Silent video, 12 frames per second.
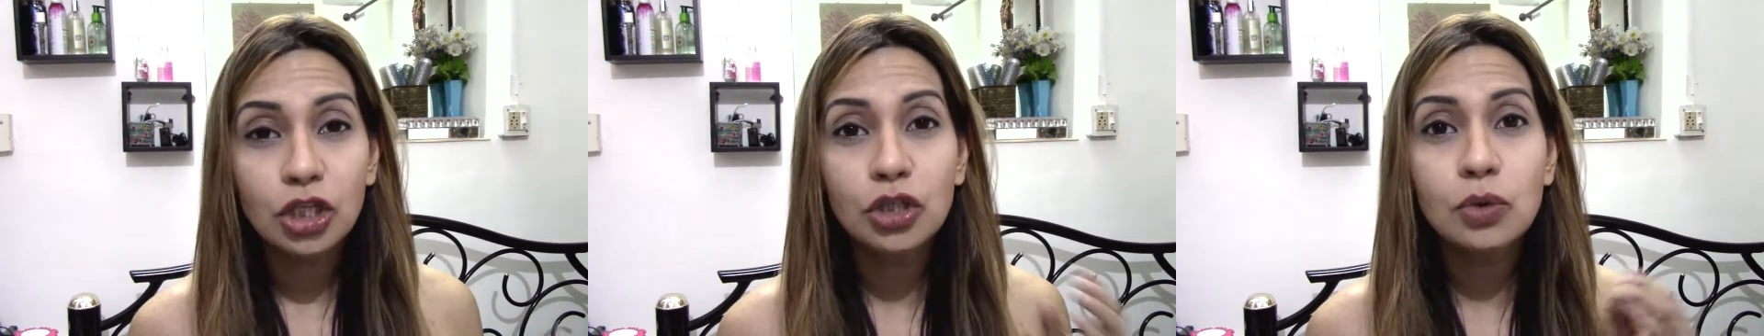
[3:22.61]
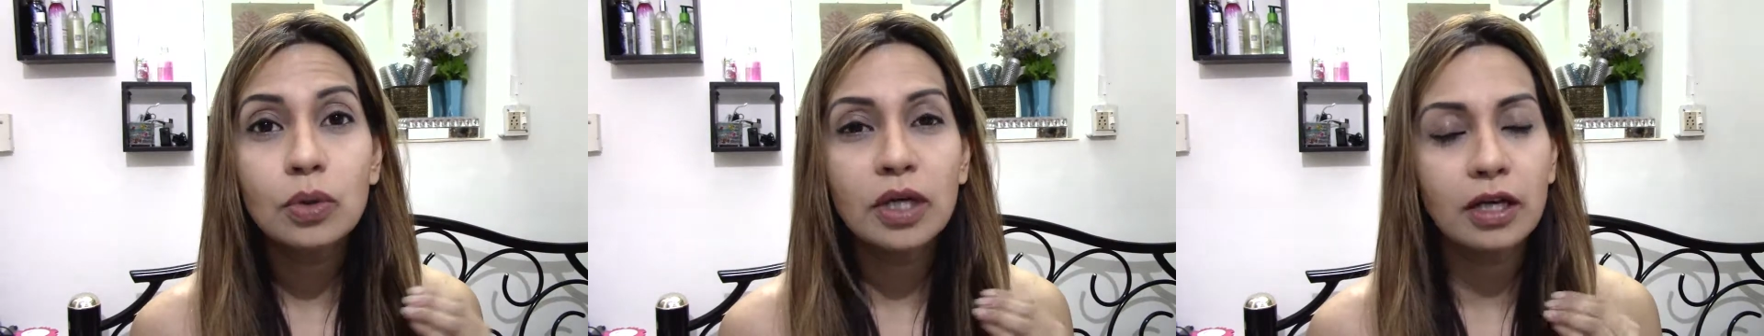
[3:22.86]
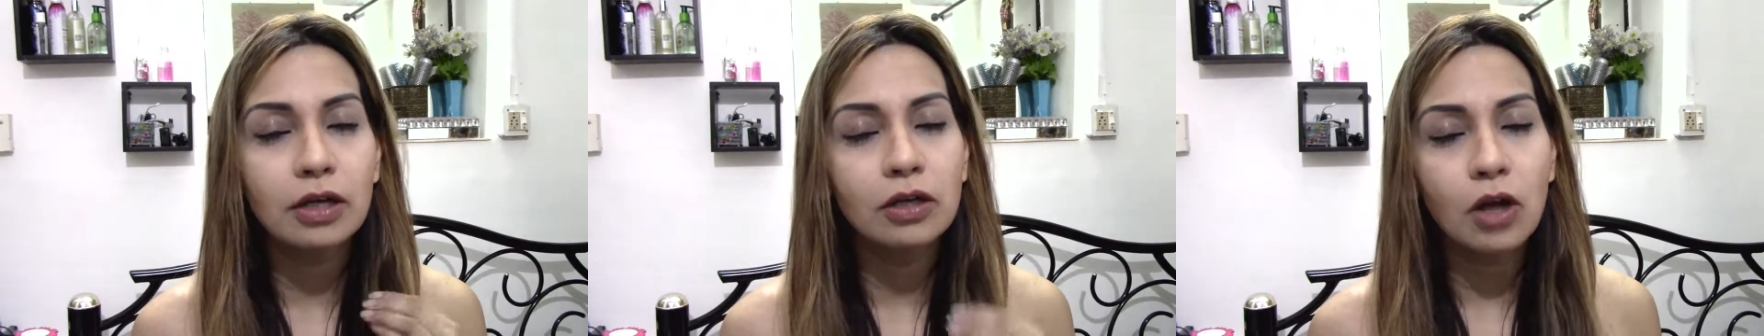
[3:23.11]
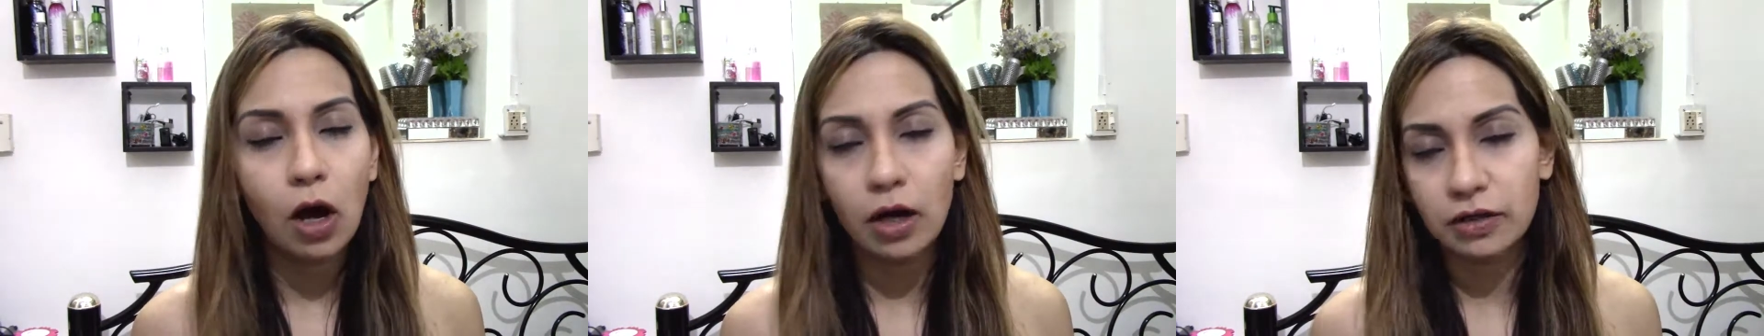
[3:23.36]
you
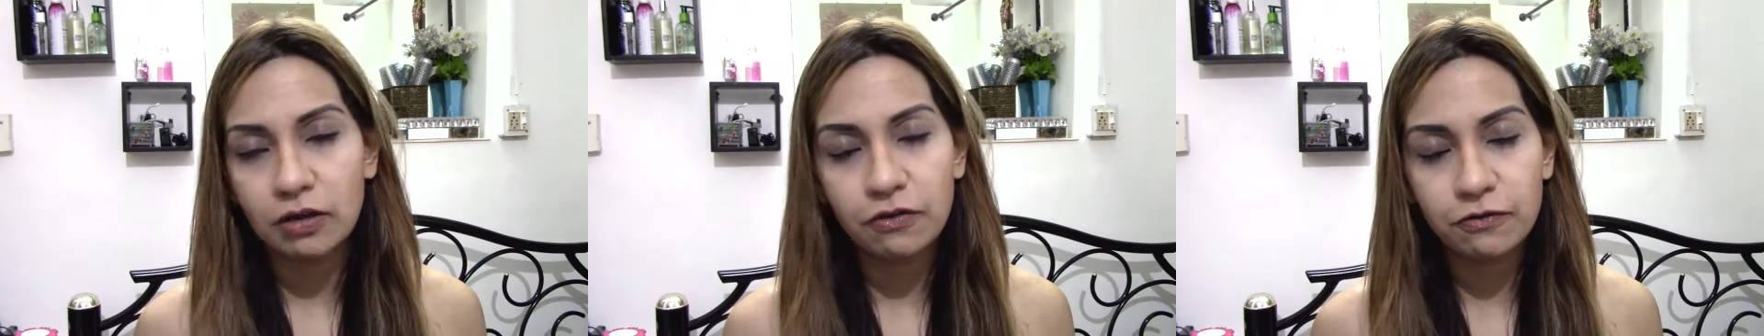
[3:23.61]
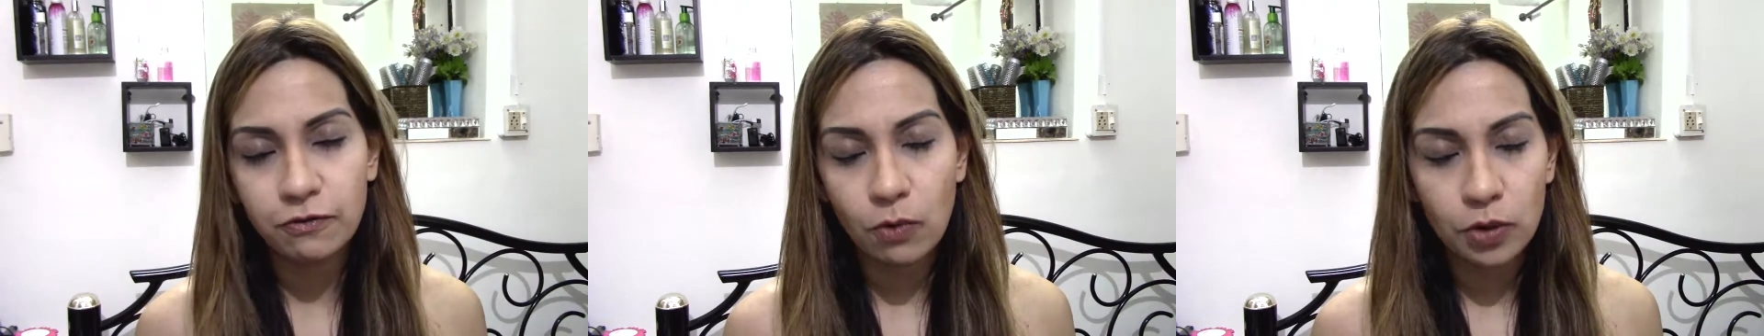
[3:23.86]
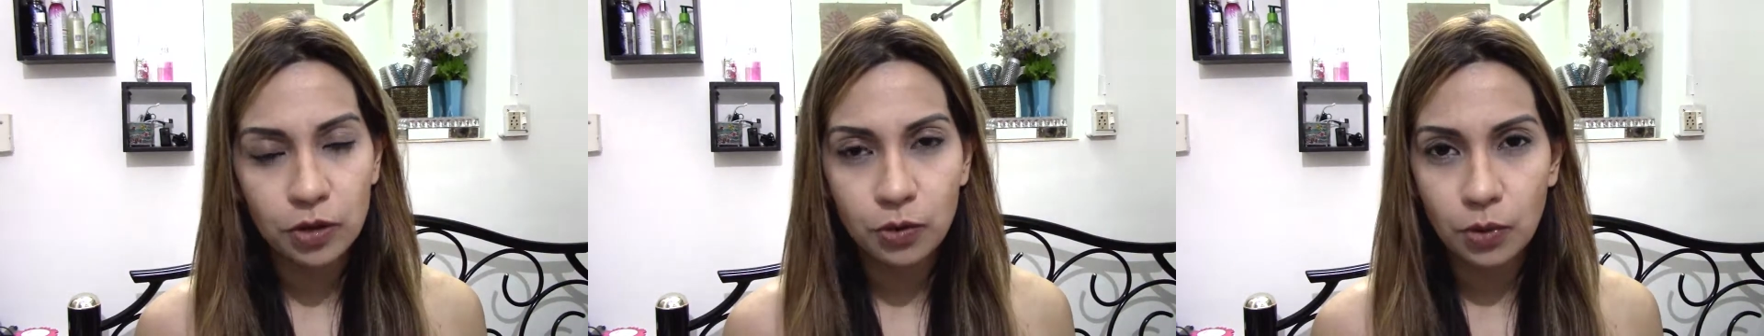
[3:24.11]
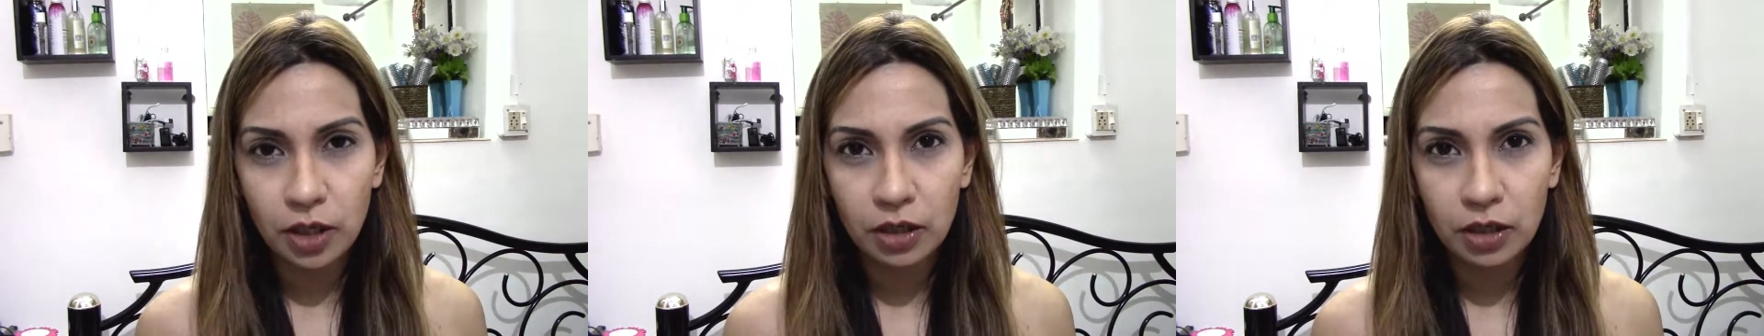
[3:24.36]
cannot afford to